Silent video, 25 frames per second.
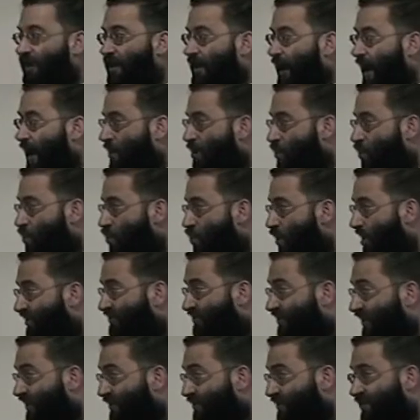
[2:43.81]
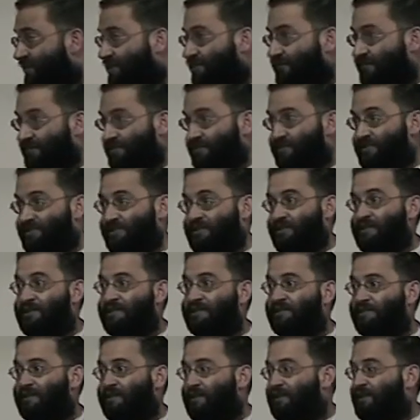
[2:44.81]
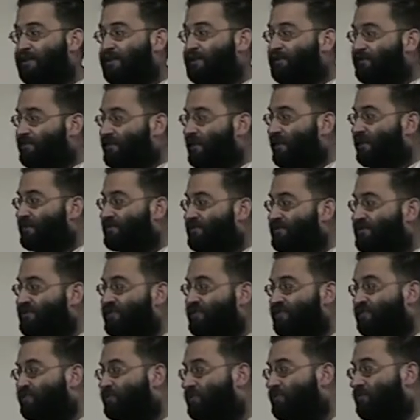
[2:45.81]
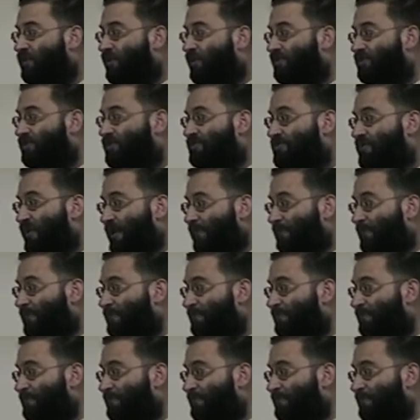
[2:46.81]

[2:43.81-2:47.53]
And what are they listening? They are listening to the honey trap.